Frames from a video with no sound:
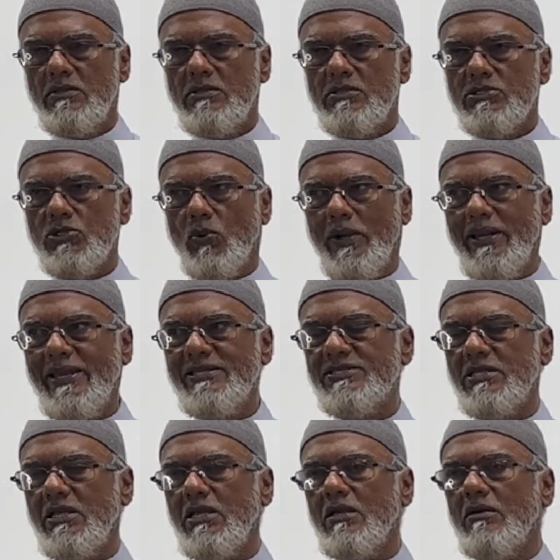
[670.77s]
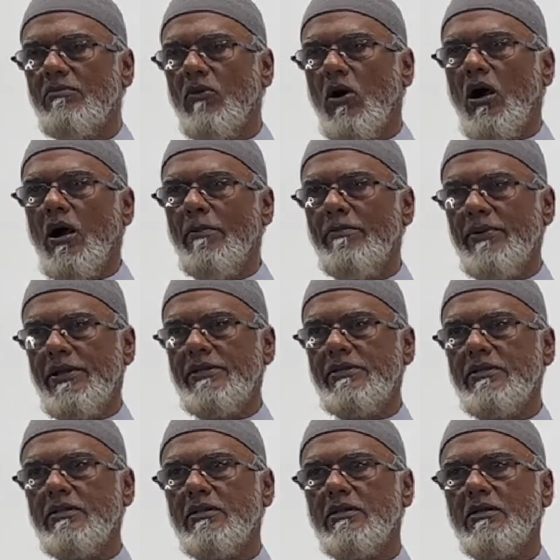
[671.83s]
So when I say Muhammad
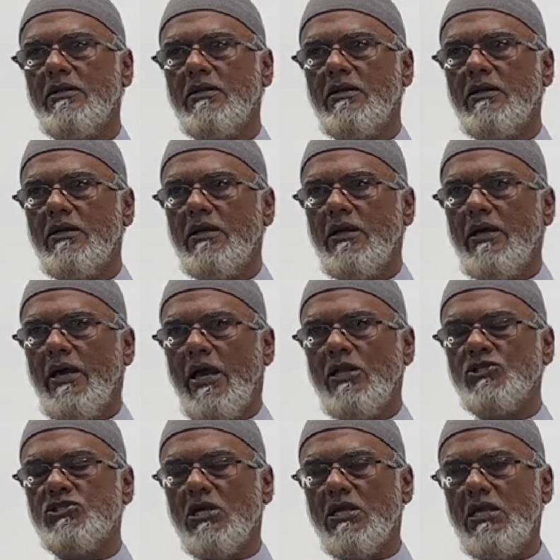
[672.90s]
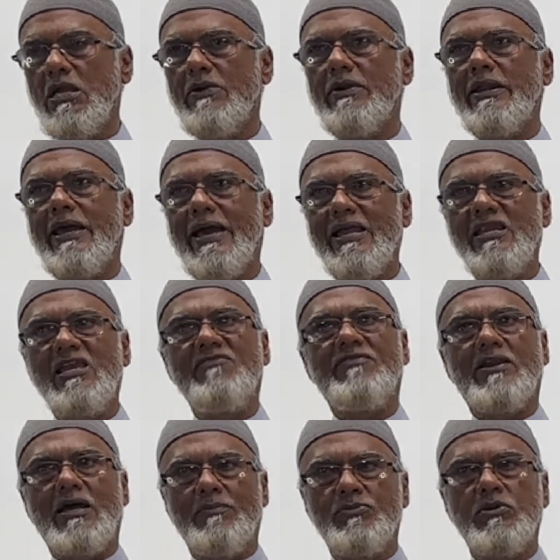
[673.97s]
and Shakir and Hanif
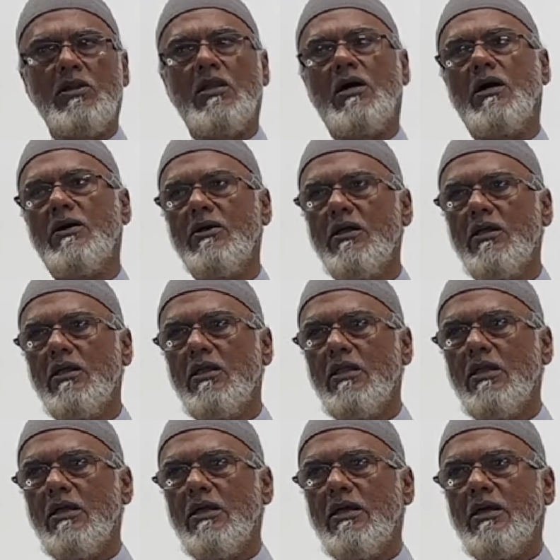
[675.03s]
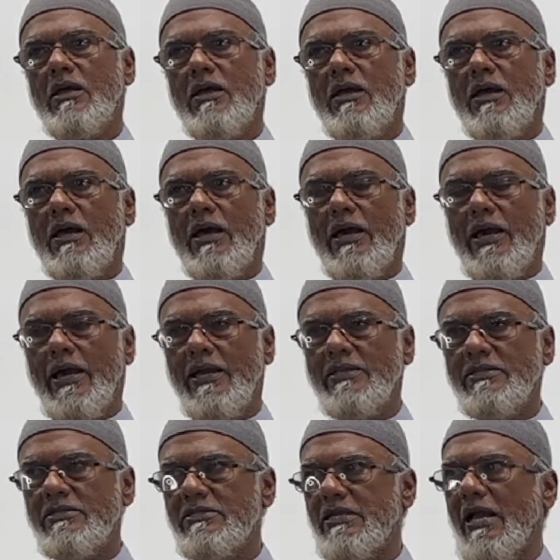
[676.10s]
and Abdullah
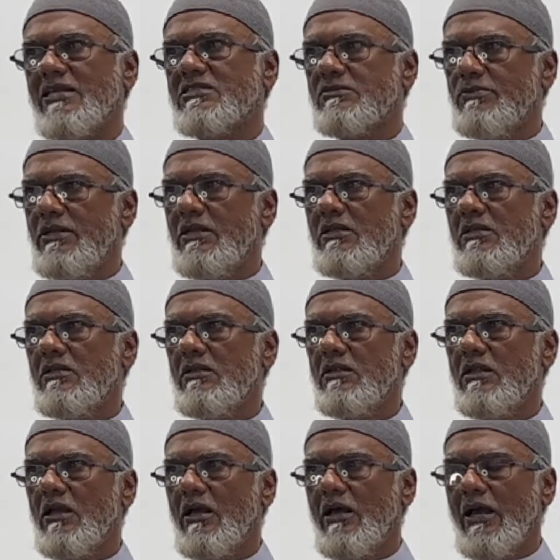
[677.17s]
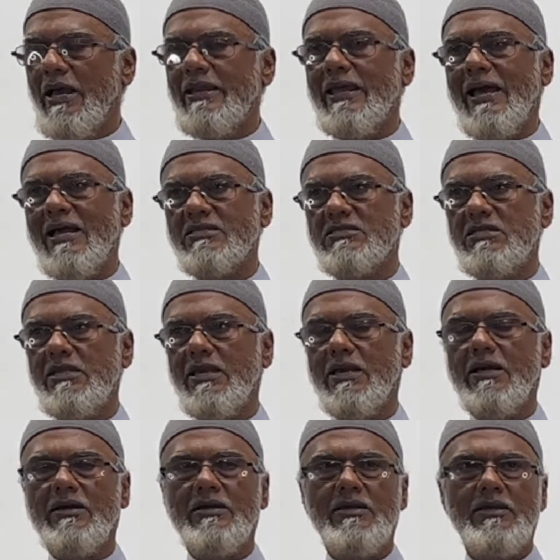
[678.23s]
and Jasmine and
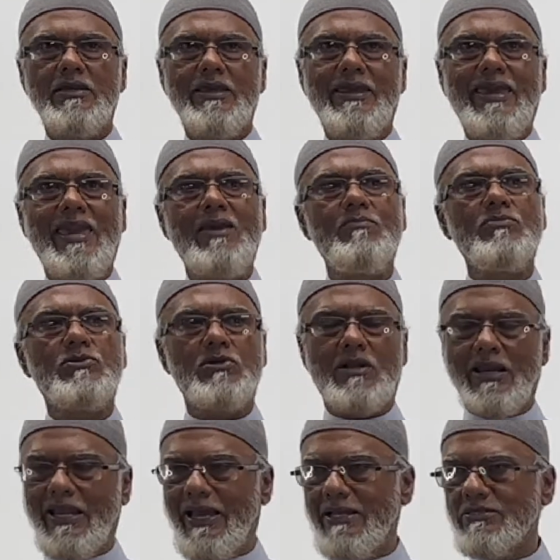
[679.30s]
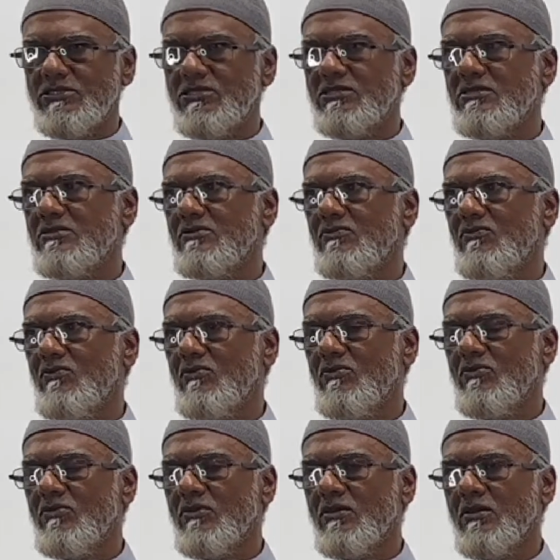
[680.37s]
Asiya came to class,
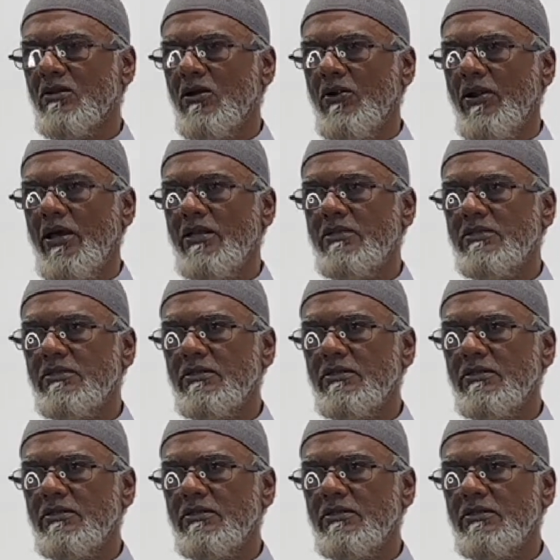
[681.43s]
all right,